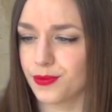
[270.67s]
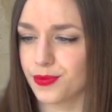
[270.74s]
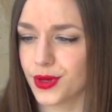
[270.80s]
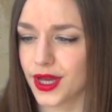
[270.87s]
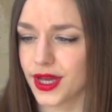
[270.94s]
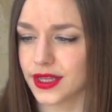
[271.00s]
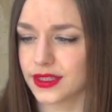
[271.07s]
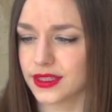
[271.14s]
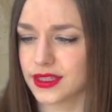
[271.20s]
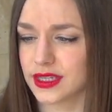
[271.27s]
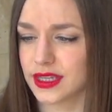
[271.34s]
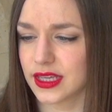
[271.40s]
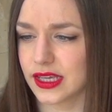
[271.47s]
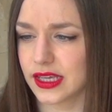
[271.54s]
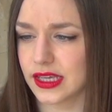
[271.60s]

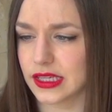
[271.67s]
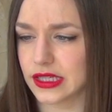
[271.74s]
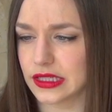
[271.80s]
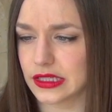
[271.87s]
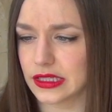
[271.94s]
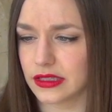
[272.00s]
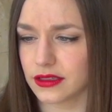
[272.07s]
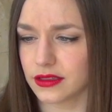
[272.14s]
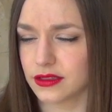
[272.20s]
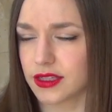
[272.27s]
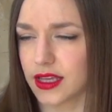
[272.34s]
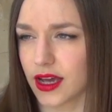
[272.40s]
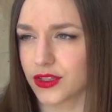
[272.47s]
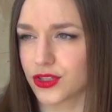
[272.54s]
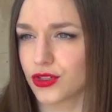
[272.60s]
but
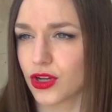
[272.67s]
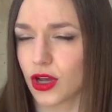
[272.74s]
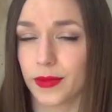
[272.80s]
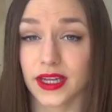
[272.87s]
yeah, I don't know.